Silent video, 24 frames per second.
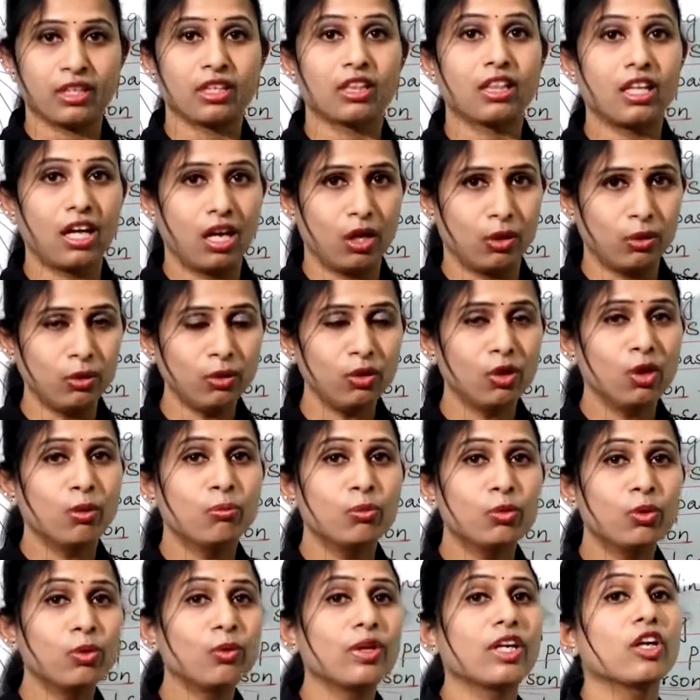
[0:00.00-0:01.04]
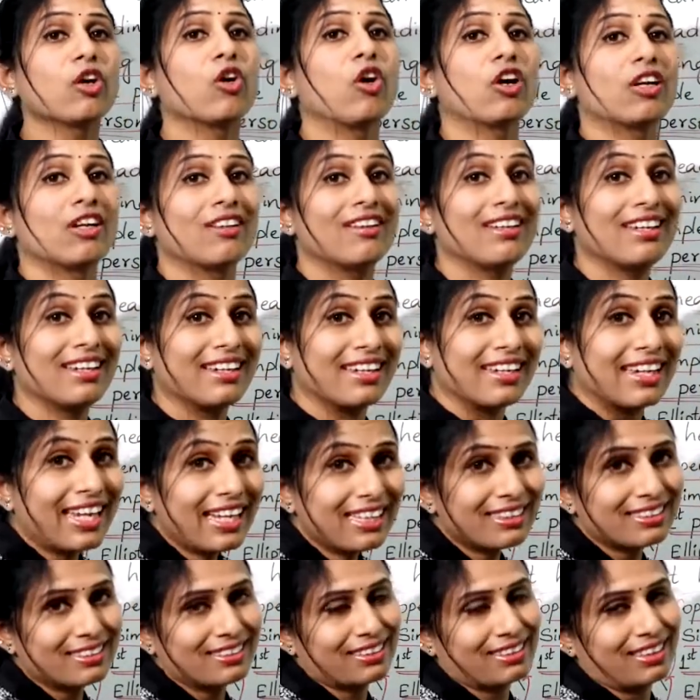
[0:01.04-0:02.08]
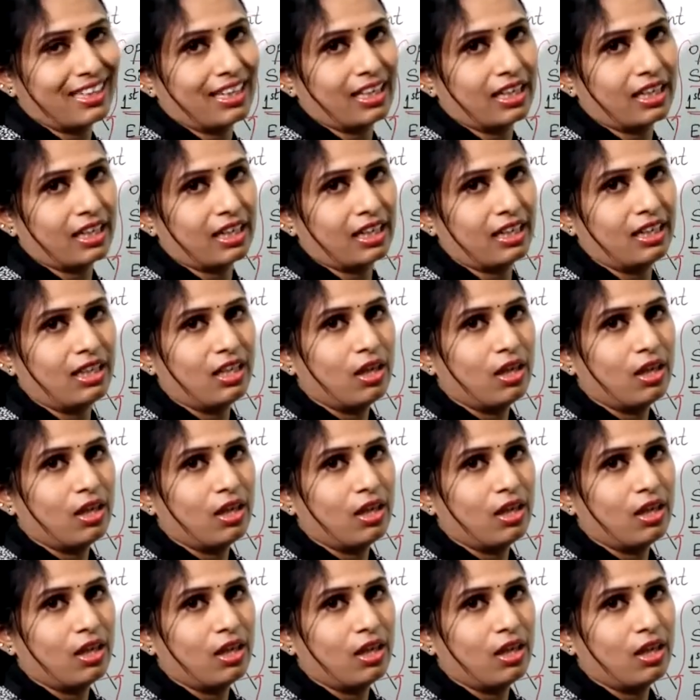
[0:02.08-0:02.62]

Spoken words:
Now moving on to the next thing.